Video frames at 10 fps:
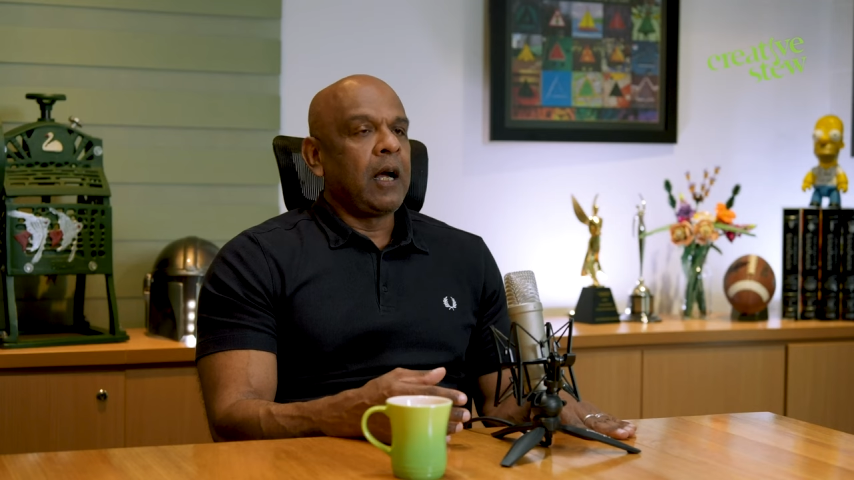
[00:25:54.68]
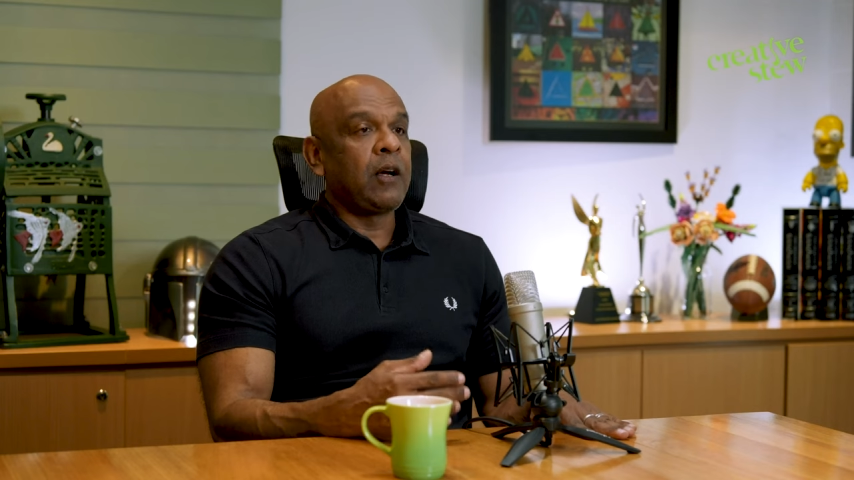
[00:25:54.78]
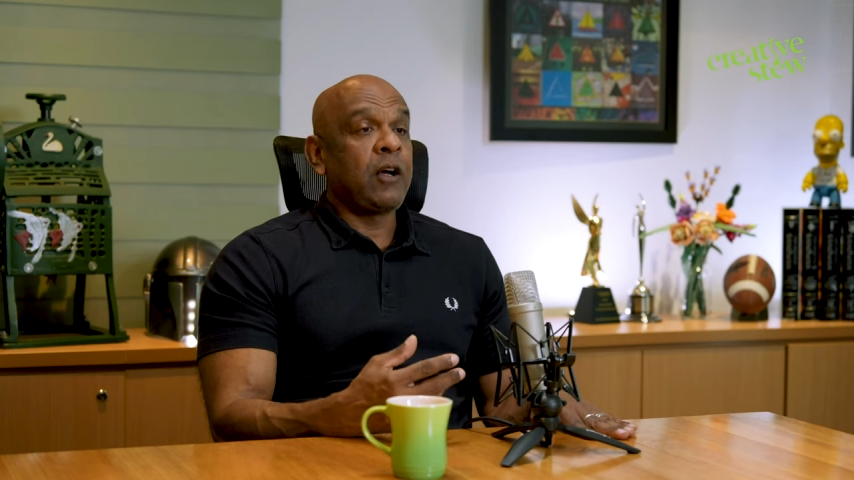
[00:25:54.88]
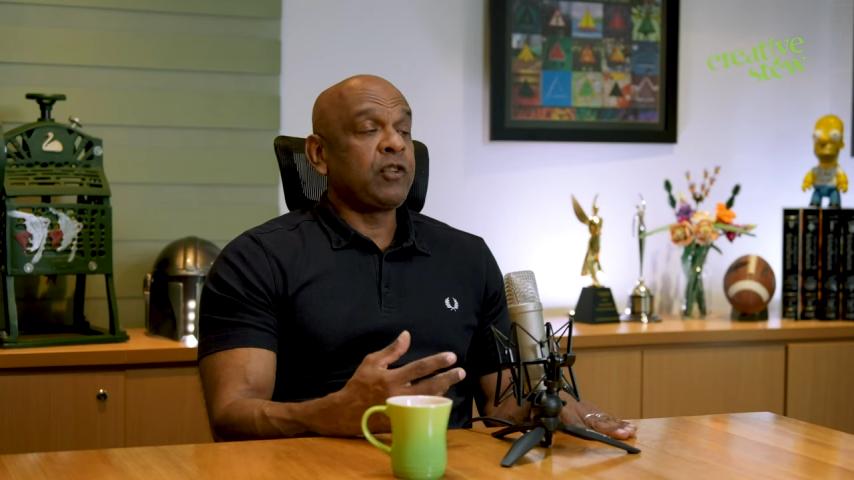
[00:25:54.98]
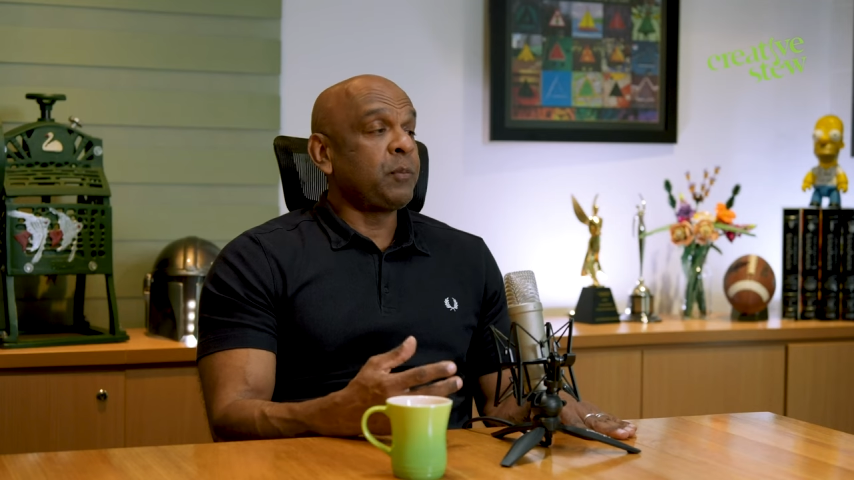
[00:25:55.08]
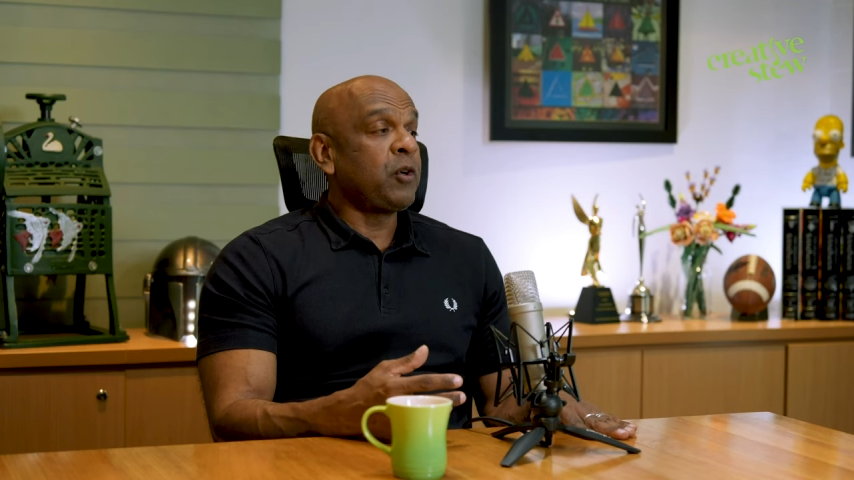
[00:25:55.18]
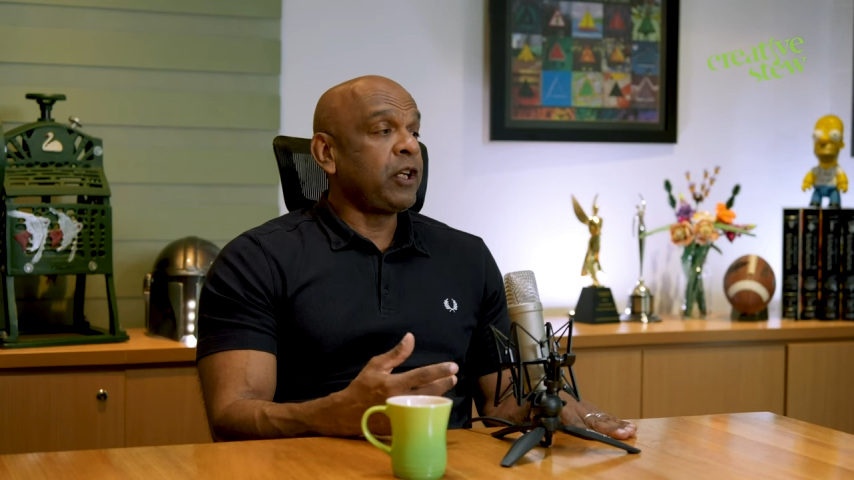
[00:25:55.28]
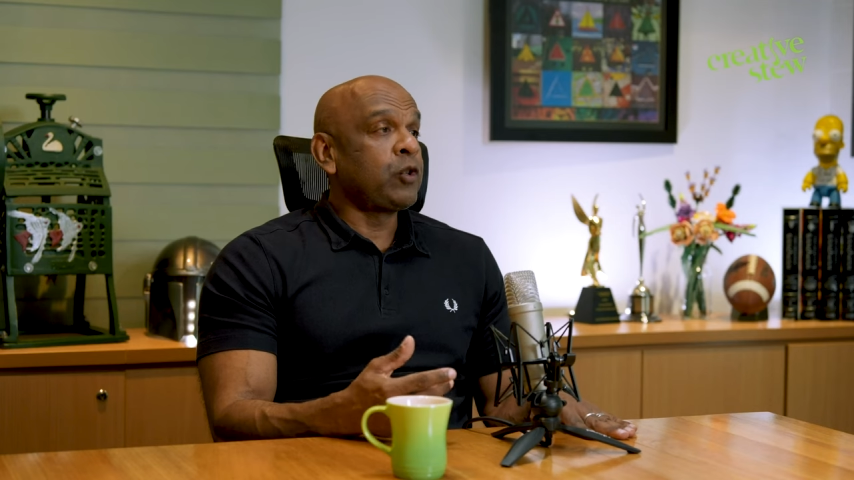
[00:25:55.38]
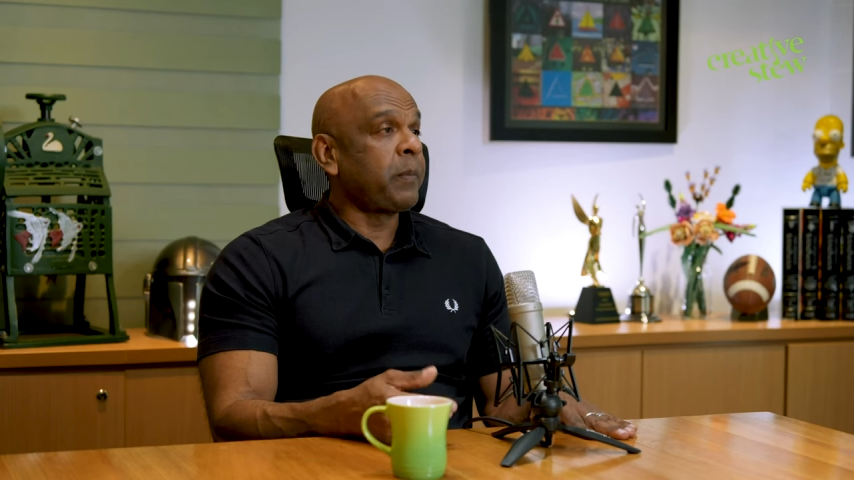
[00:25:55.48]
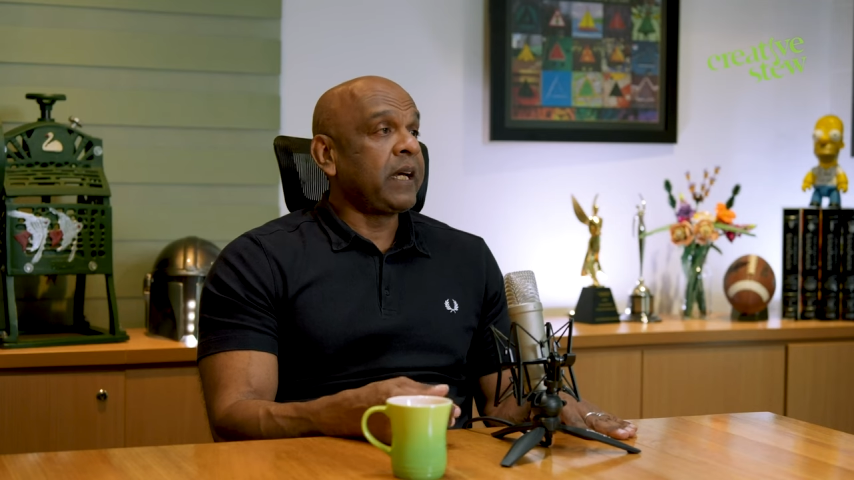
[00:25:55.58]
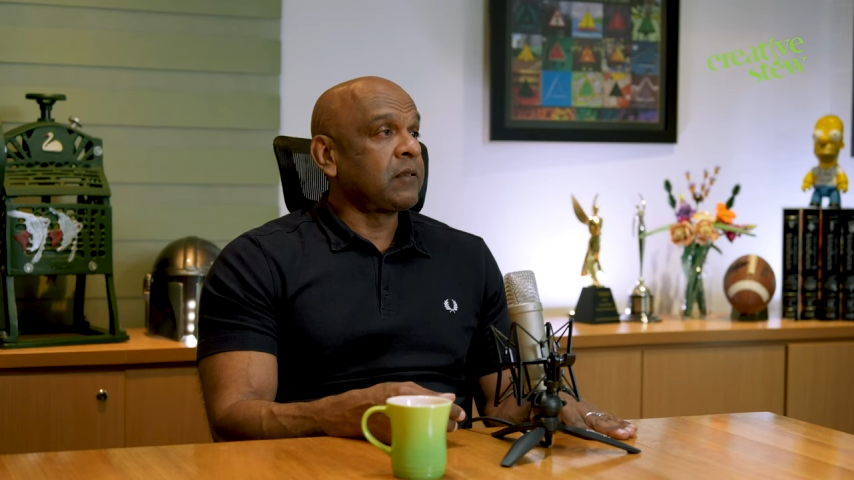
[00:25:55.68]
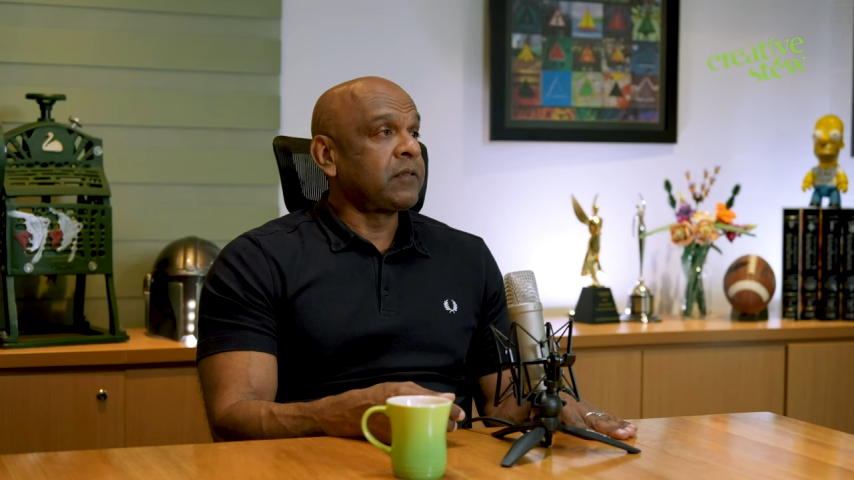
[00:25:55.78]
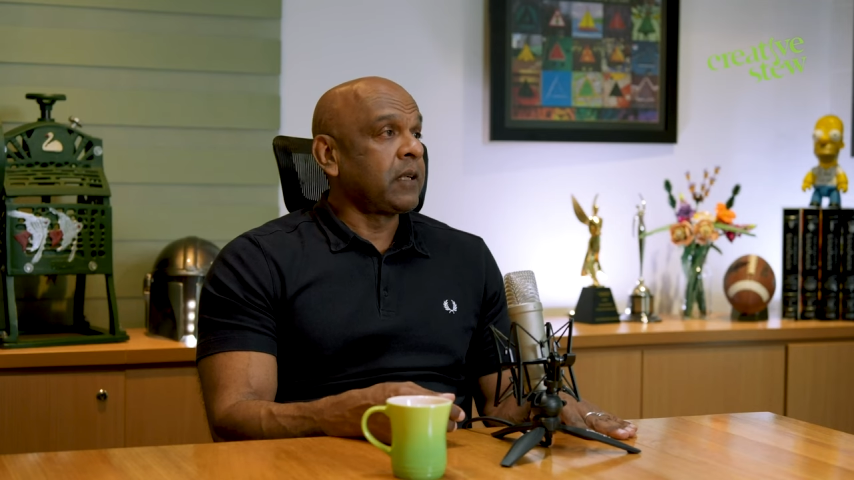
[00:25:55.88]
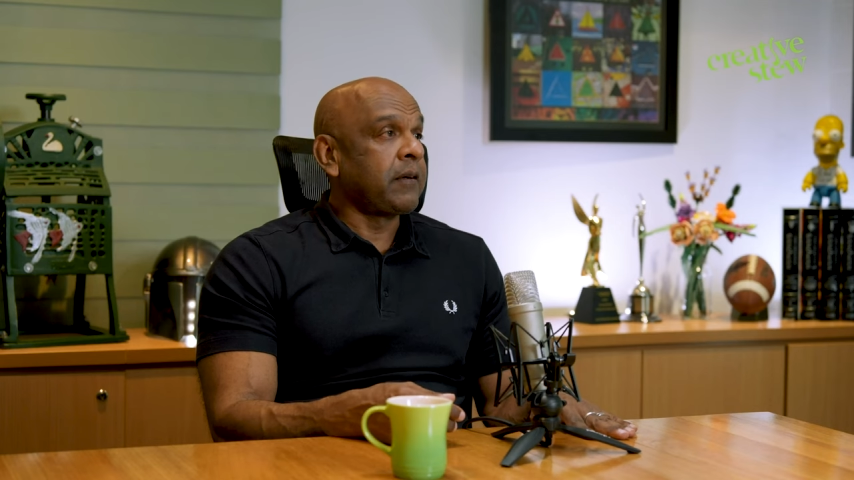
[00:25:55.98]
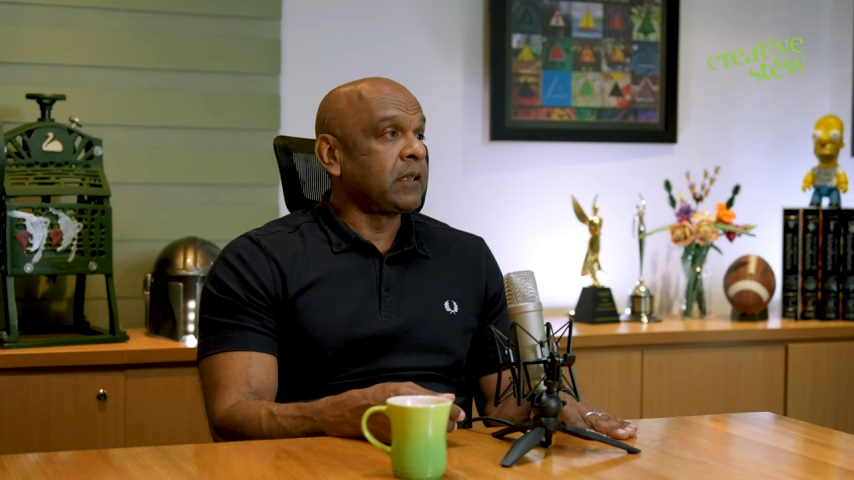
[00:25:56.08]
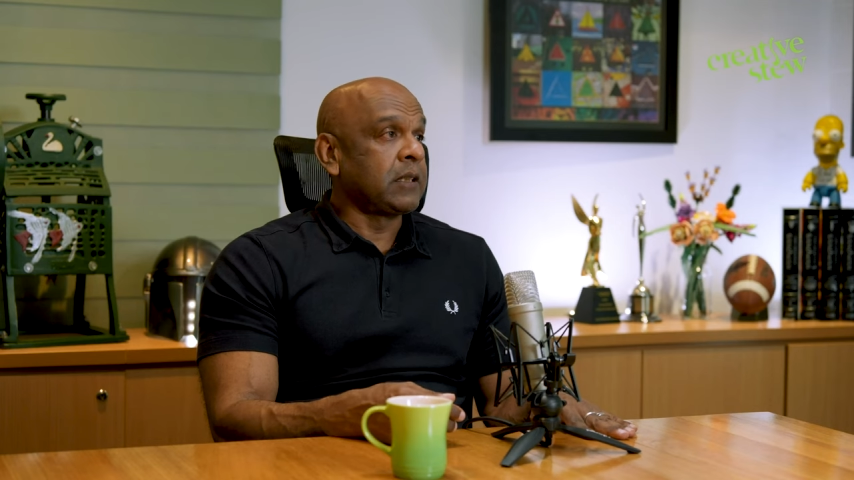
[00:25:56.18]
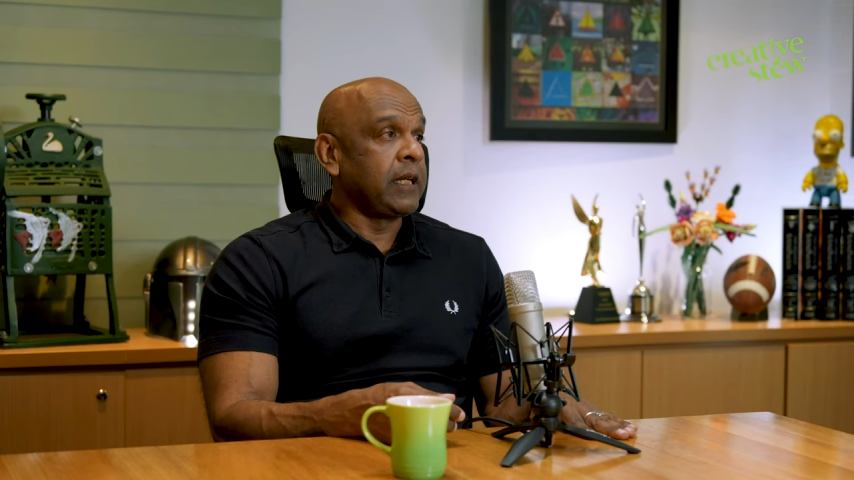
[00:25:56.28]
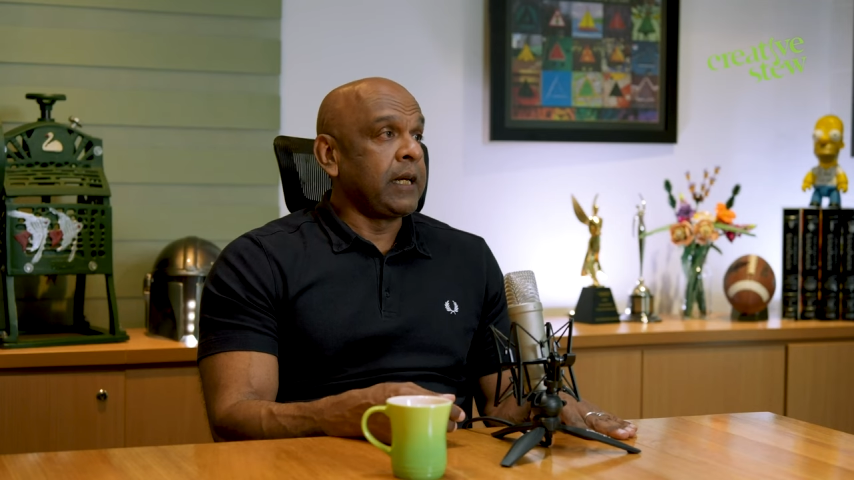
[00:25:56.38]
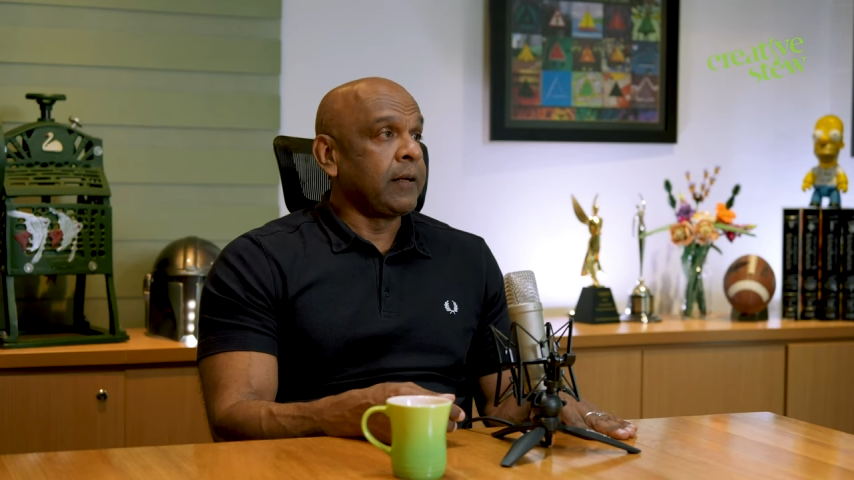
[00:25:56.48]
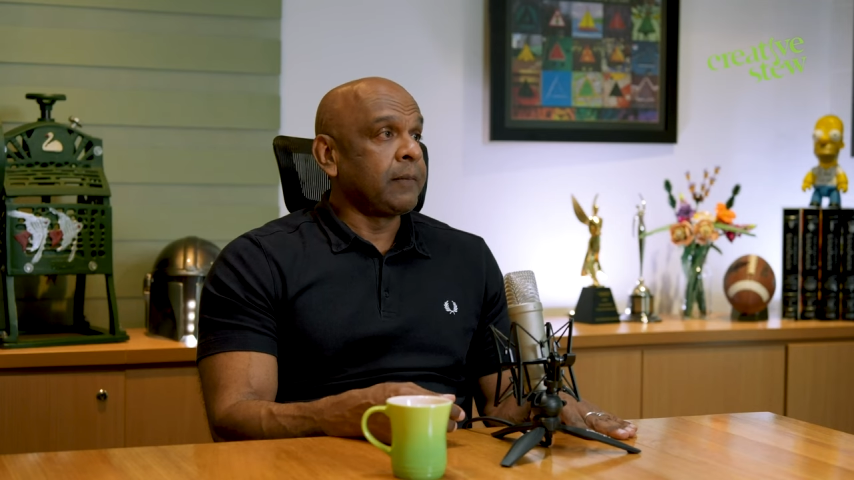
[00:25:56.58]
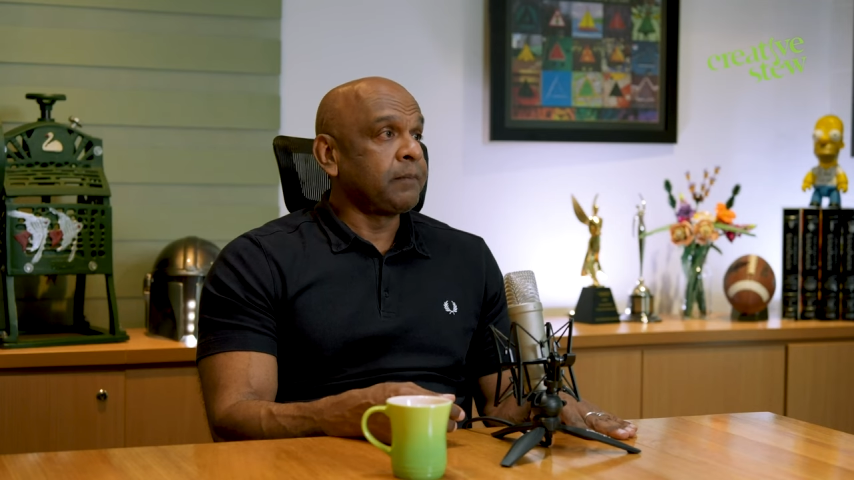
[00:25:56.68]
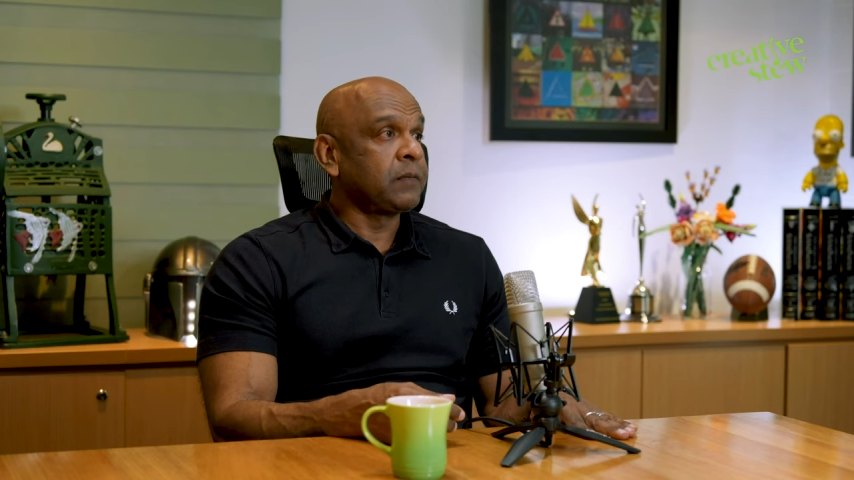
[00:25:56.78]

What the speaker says: I was smoking two packs of cigarettes a day.